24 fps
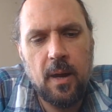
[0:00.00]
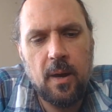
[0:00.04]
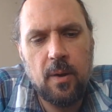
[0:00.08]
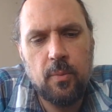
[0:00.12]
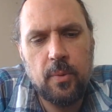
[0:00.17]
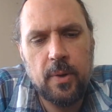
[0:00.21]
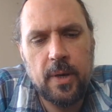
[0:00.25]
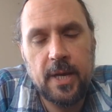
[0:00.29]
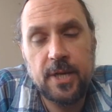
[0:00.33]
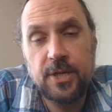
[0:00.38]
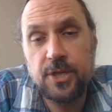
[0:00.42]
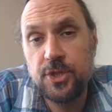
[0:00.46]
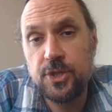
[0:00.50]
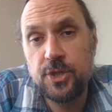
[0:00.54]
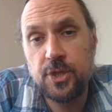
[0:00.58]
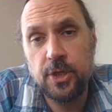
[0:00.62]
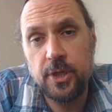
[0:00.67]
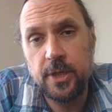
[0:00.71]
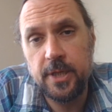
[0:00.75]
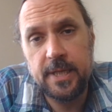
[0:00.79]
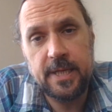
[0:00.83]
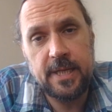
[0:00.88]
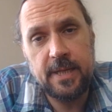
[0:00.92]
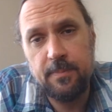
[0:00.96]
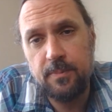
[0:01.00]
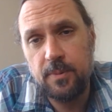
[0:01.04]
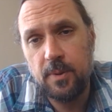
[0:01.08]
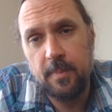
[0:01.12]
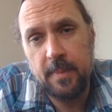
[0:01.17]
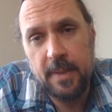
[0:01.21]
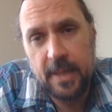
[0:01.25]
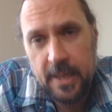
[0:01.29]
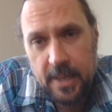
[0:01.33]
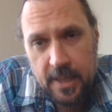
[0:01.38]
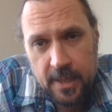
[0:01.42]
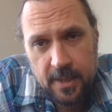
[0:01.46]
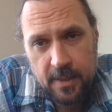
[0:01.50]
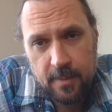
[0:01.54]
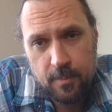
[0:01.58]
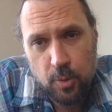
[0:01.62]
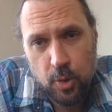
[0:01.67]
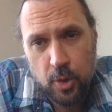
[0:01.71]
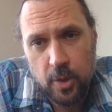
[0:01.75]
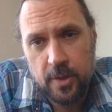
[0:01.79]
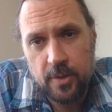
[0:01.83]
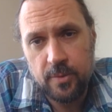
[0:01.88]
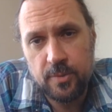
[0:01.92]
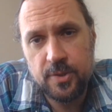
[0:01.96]
When I just couldn't keep them in
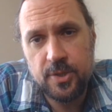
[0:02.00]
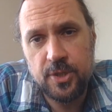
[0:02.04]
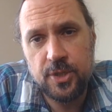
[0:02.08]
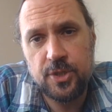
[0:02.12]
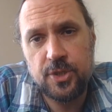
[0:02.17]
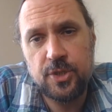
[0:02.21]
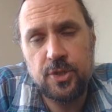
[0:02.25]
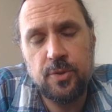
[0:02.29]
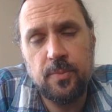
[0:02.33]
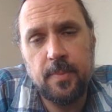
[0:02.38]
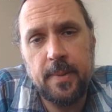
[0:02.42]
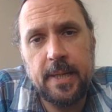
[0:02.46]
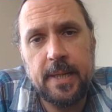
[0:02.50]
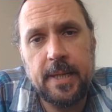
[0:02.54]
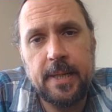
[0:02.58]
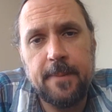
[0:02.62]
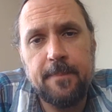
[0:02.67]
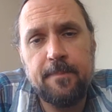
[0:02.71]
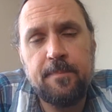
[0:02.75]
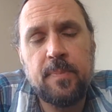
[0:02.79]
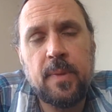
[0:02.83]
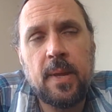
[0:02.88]
anymore, there was just too many.